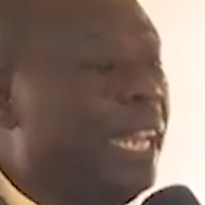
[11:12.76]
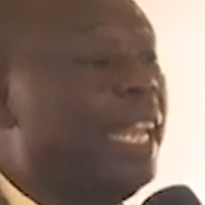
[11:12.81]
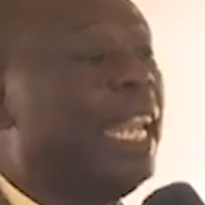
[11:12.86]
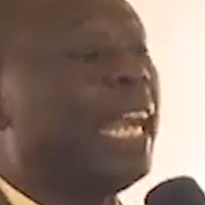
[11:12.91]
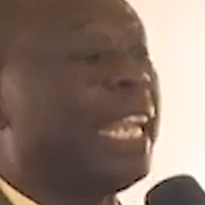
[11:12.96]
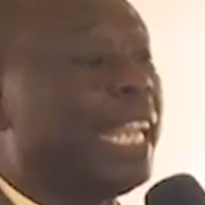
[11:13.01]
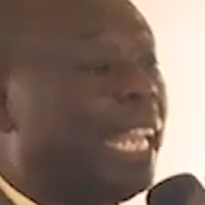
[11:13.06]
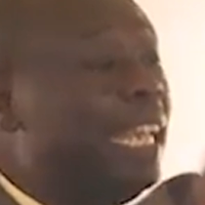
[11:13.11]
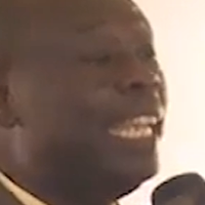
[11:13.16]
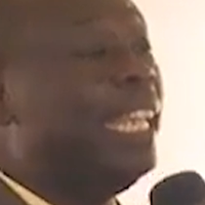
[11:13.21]

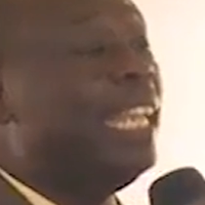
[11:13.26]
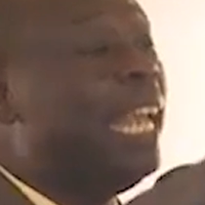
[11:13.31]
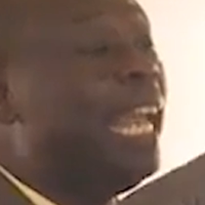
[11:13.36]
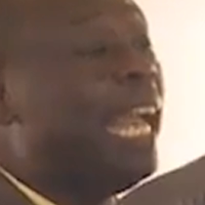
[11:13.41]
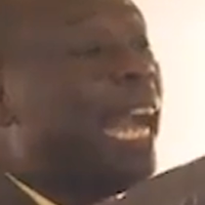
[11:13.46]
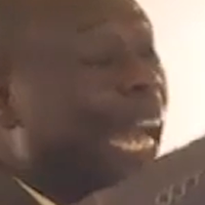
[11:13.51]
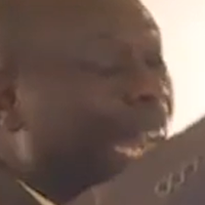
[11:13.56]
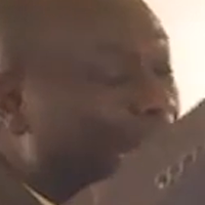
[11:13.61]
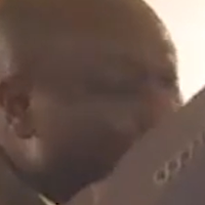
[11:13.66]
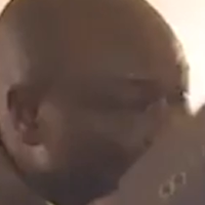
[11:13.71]
Lakini
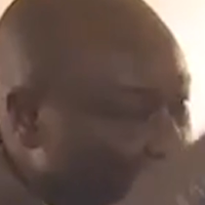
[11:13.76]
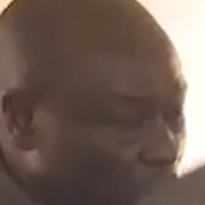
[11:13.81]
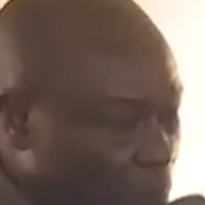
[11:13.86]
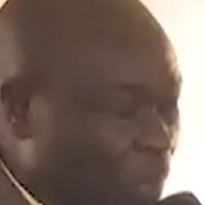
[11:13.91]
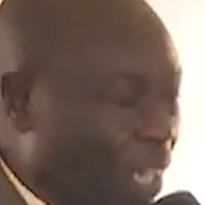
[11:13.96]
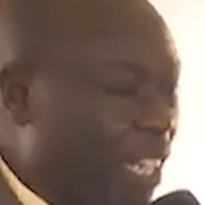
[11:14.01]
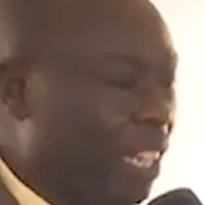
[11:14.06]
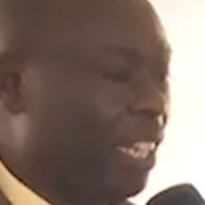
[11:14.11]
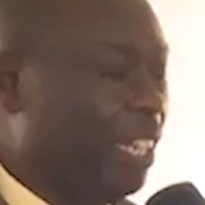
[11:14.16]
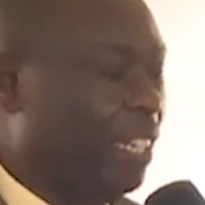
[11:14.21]
yeye
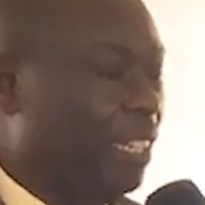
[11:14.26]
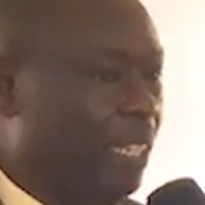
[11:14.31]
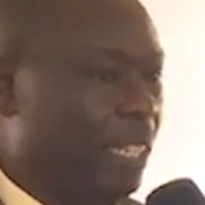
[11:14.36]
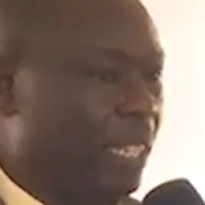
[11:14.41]
anajipenda.